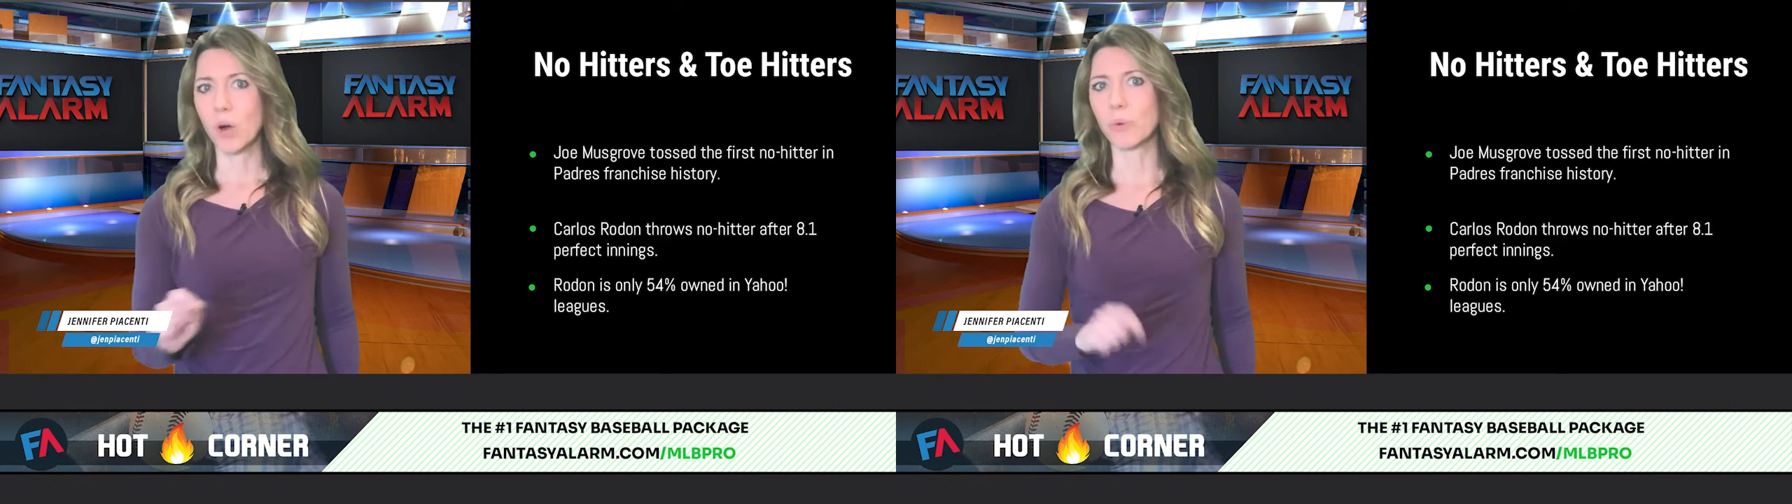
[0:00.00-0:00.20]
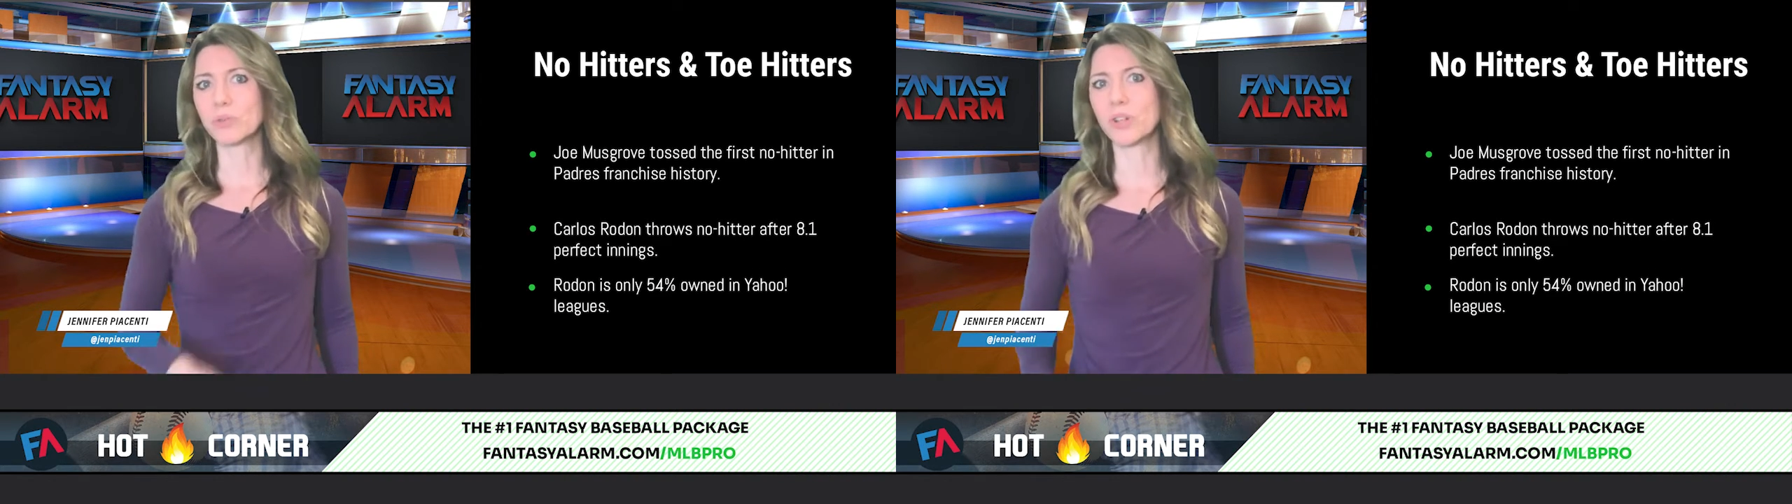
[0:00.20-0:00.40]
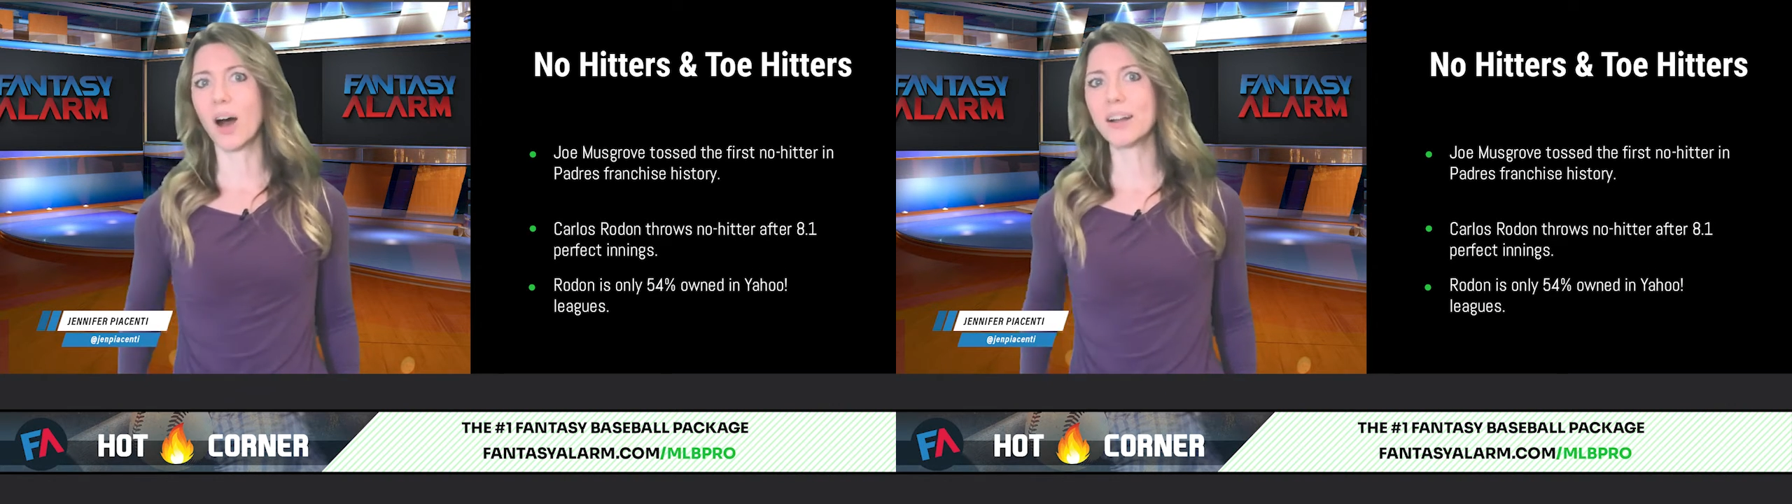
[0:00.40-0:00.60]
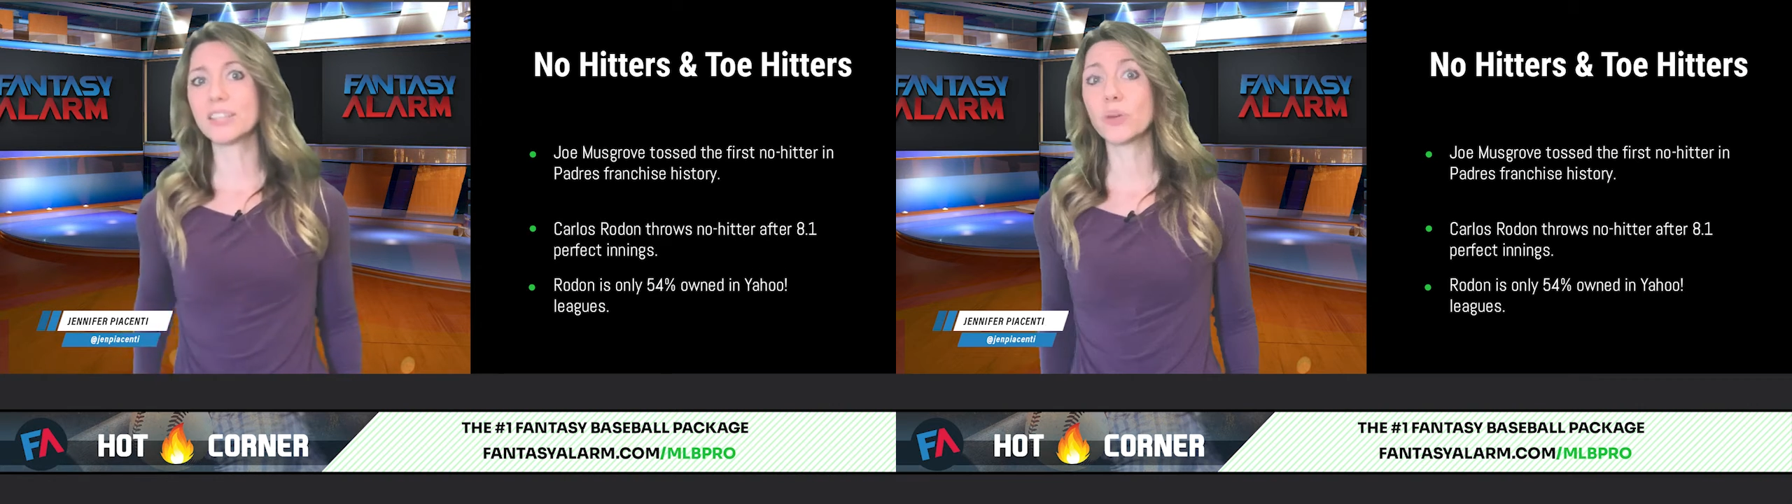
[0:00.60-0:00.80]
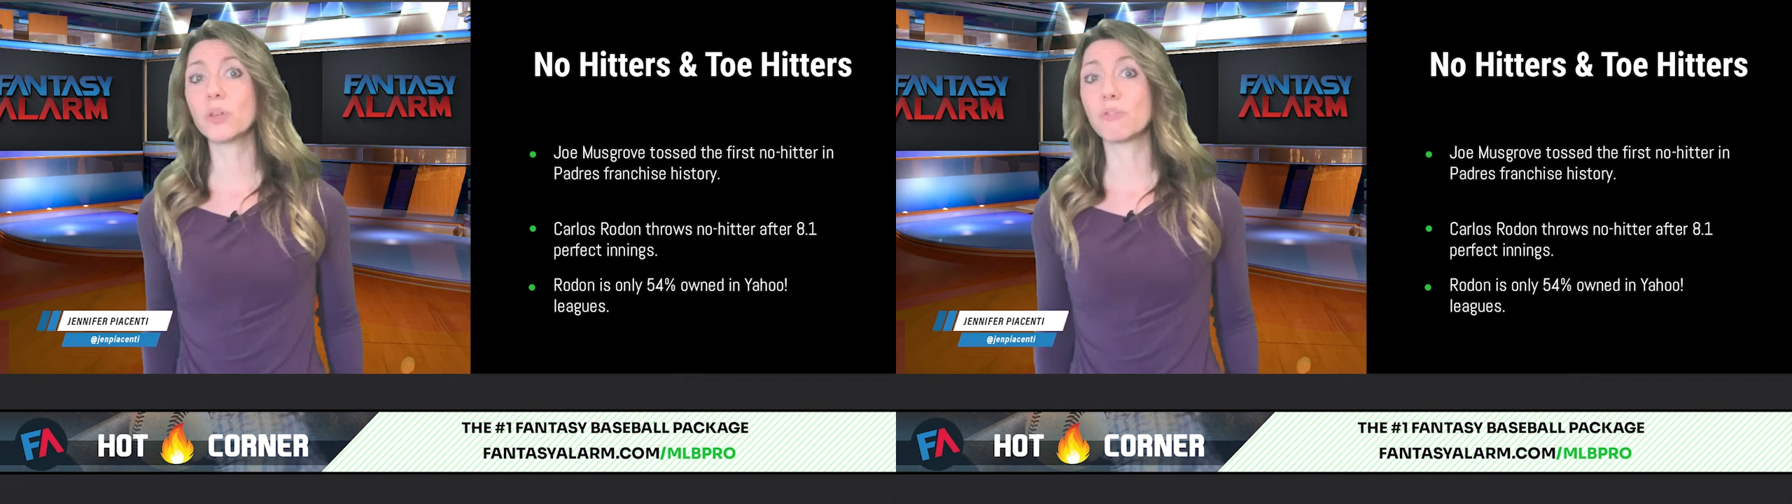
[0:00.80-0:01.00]
Rodon
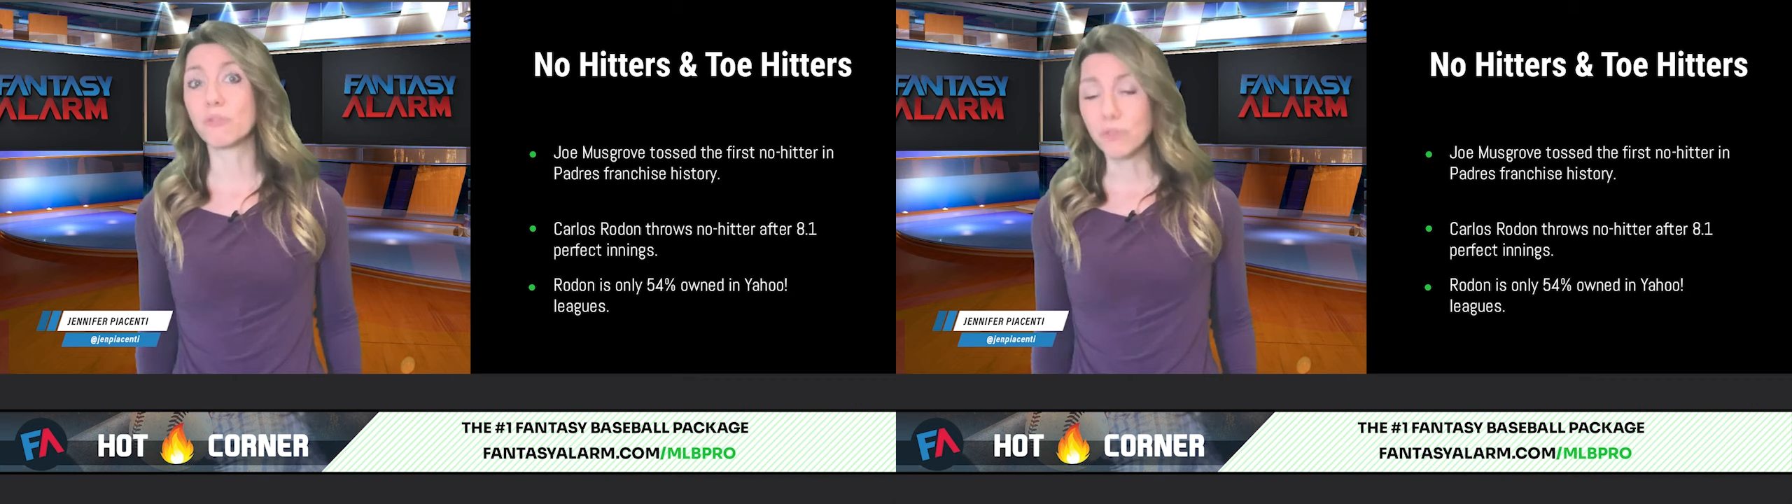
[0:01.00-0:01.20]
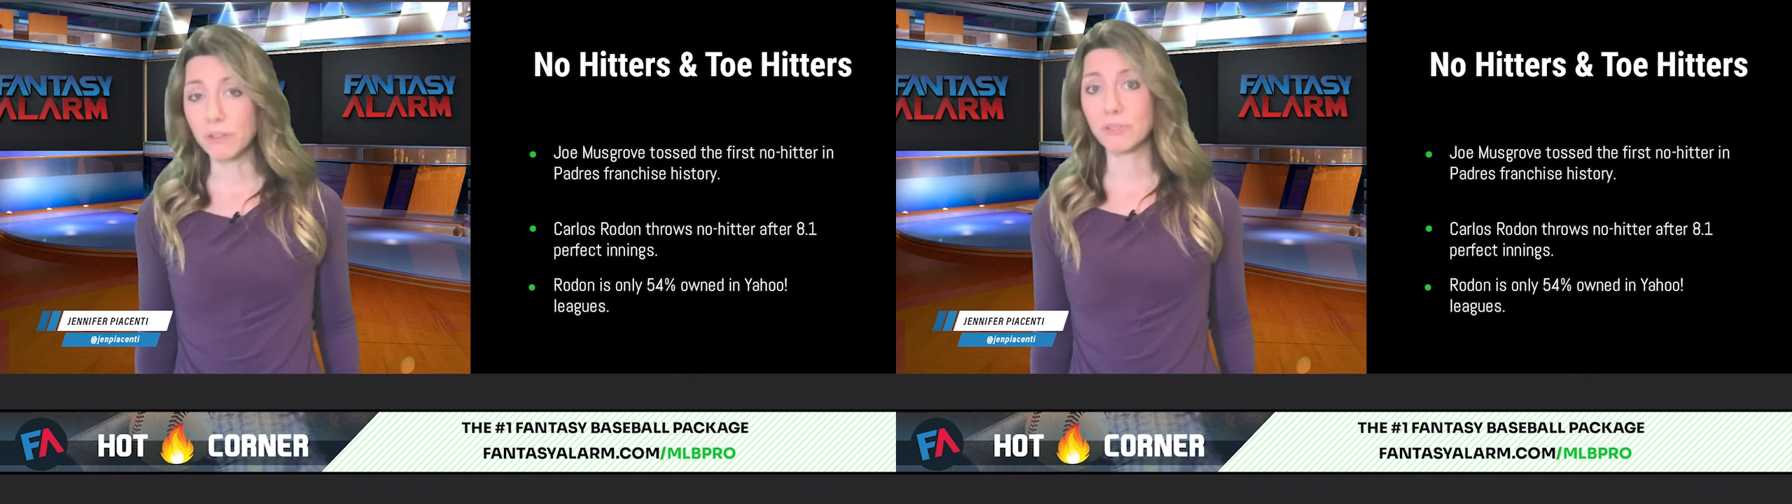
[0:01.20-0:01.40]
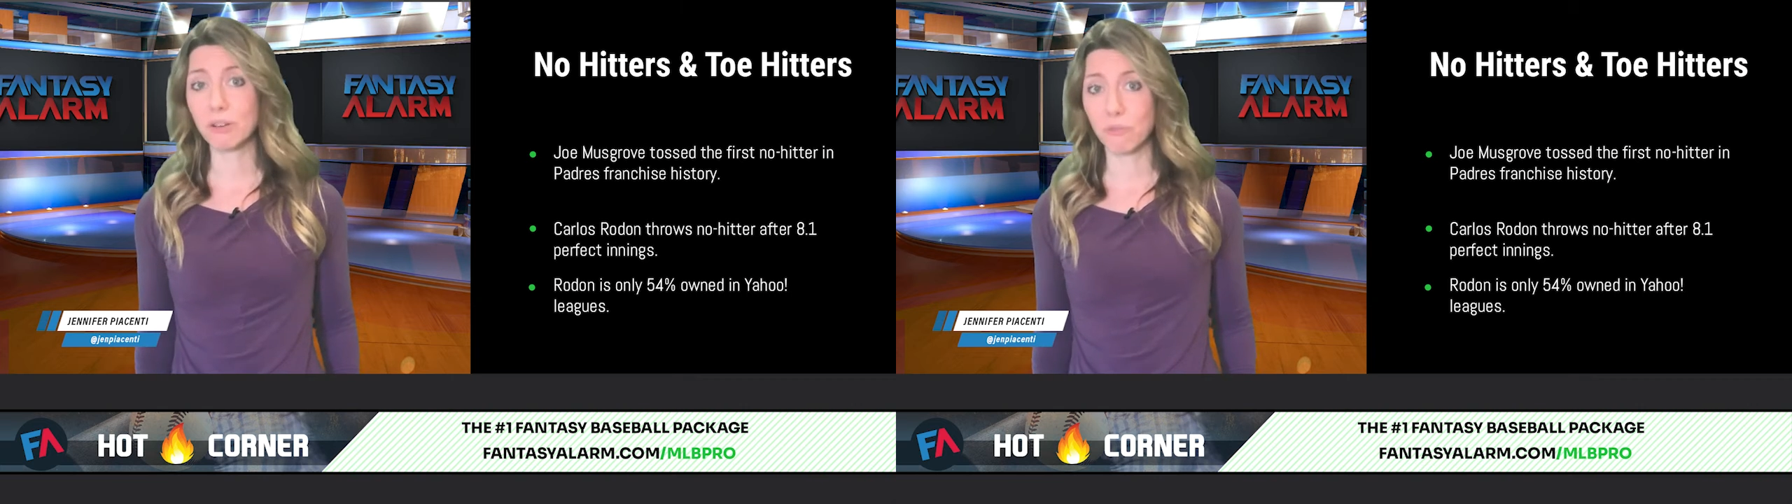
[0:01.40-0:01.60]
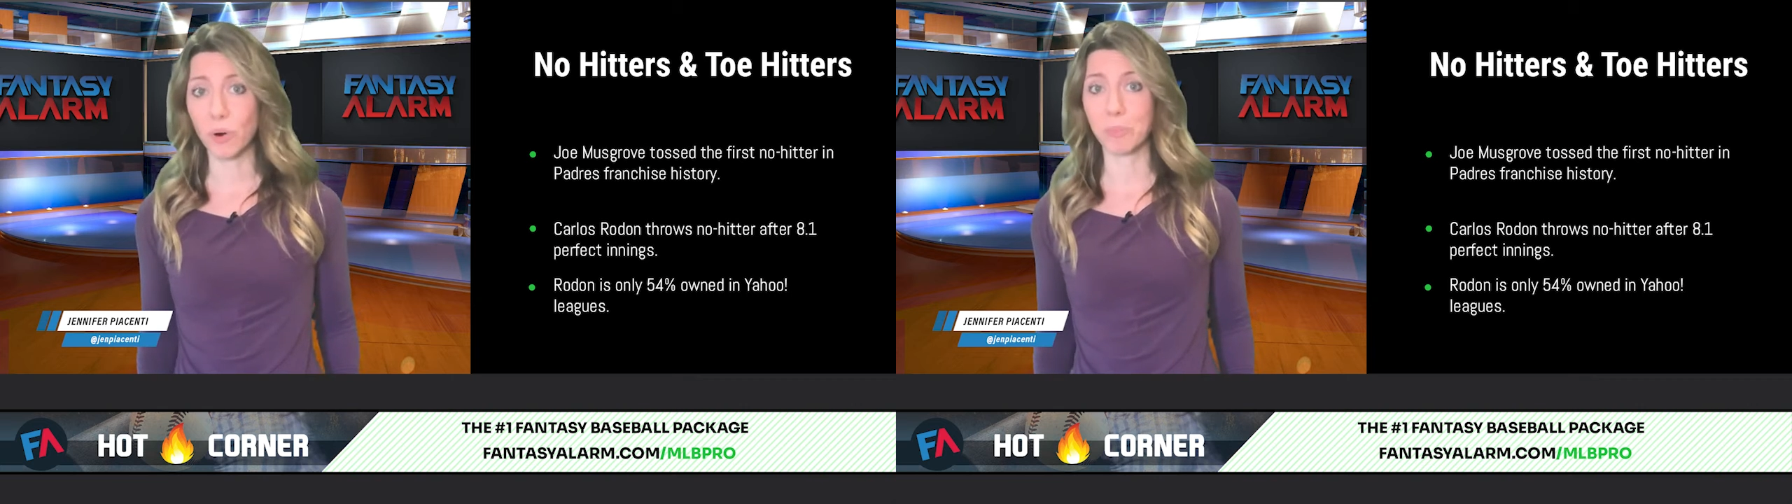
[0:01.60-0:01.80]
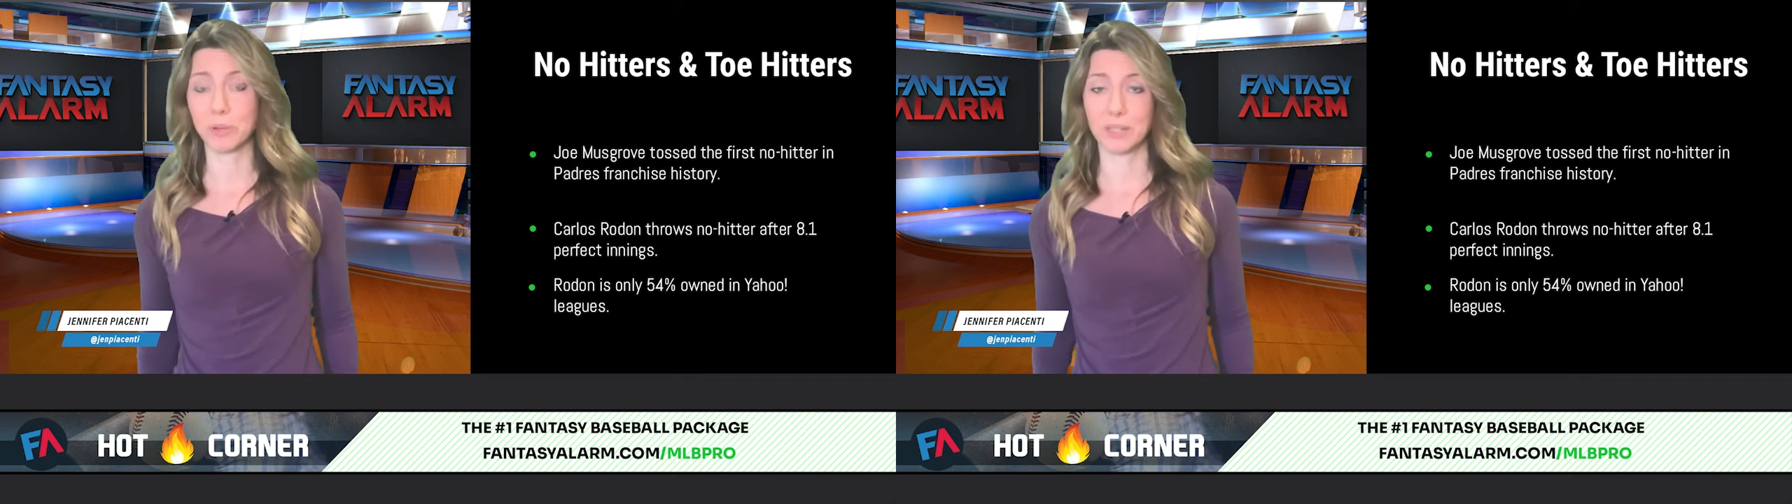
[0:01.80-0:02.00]
is only
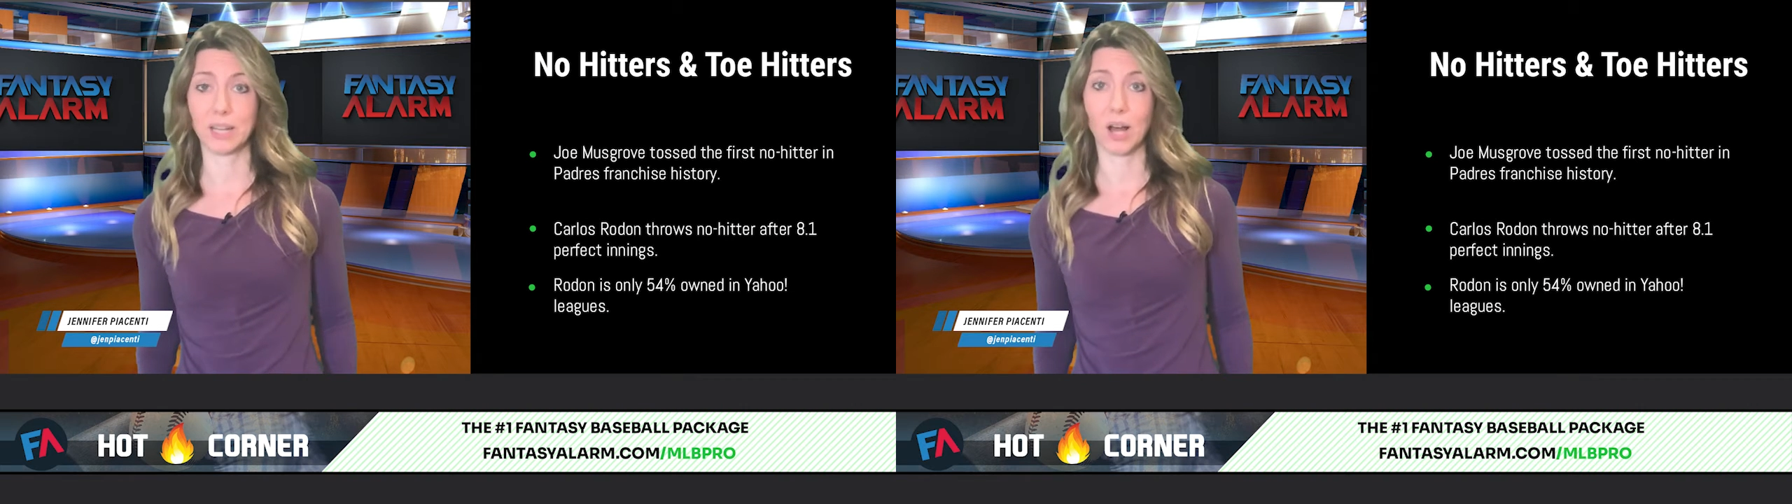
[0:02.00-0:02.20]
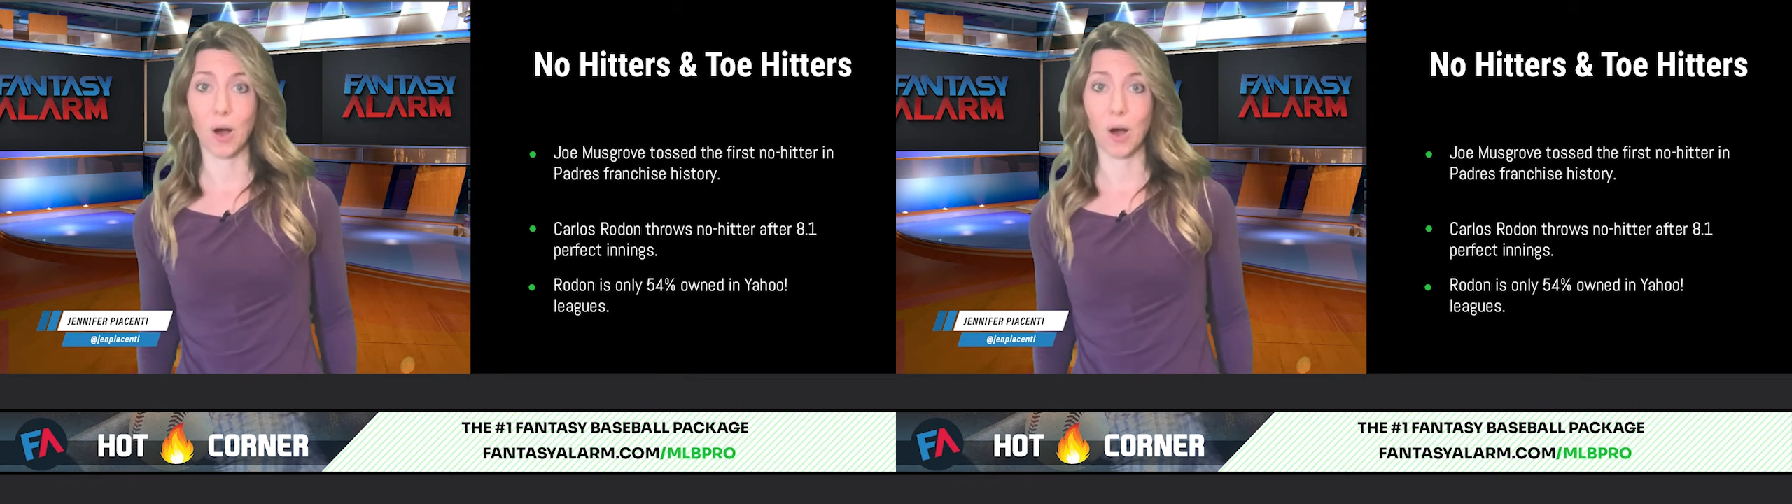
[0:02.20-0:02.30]
54%